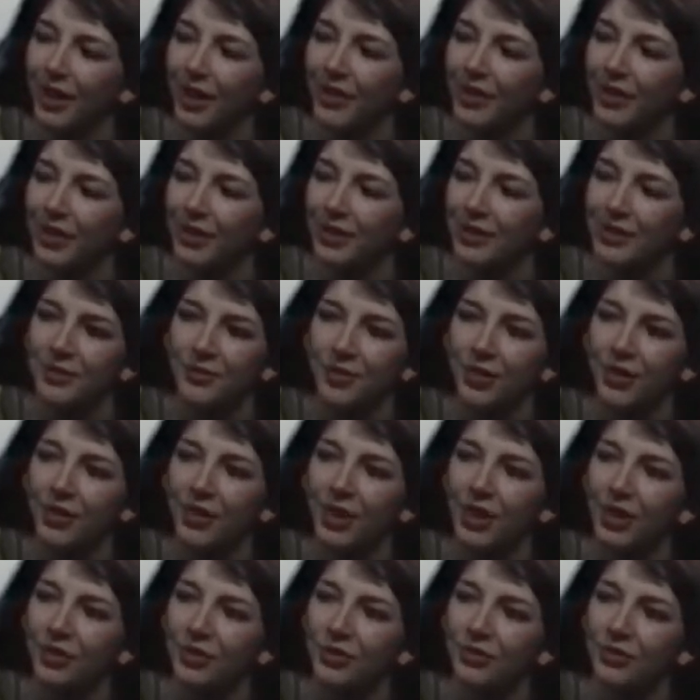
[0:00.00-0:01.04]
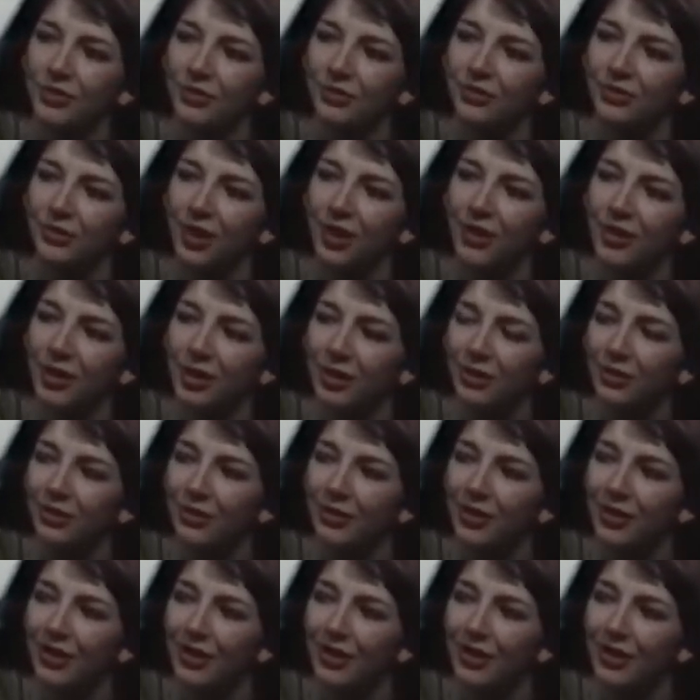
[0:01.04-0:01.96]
I think it's very natural. I think